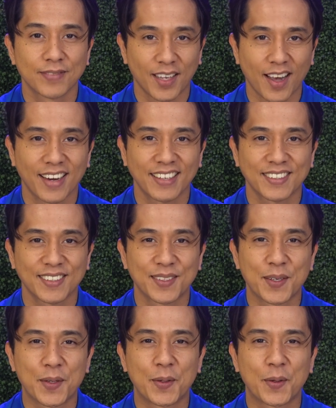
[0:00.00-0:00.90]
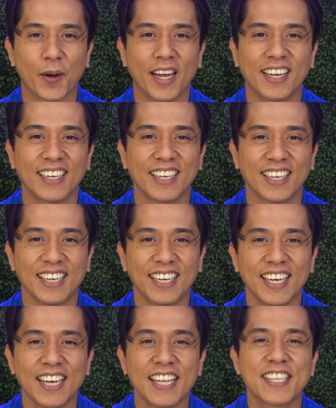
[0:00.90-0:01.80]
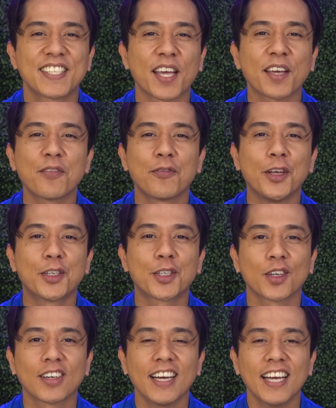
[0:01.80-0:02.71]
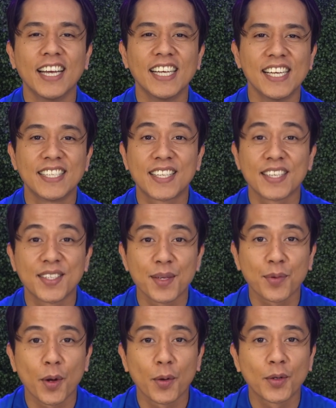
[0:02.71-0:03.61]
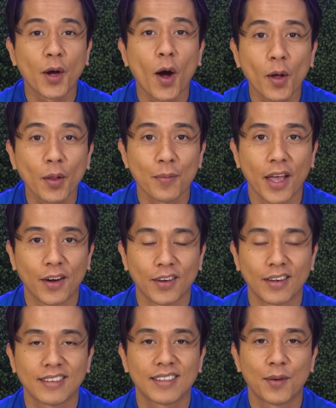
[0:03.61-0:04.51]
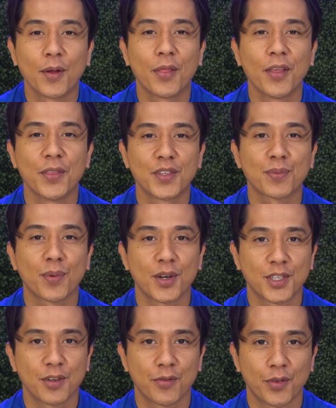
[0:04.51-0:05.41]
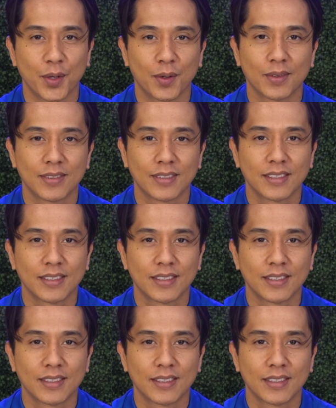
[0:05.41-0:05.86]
Got it? Great. The second feature is the zip code column header within the spreadsheet view.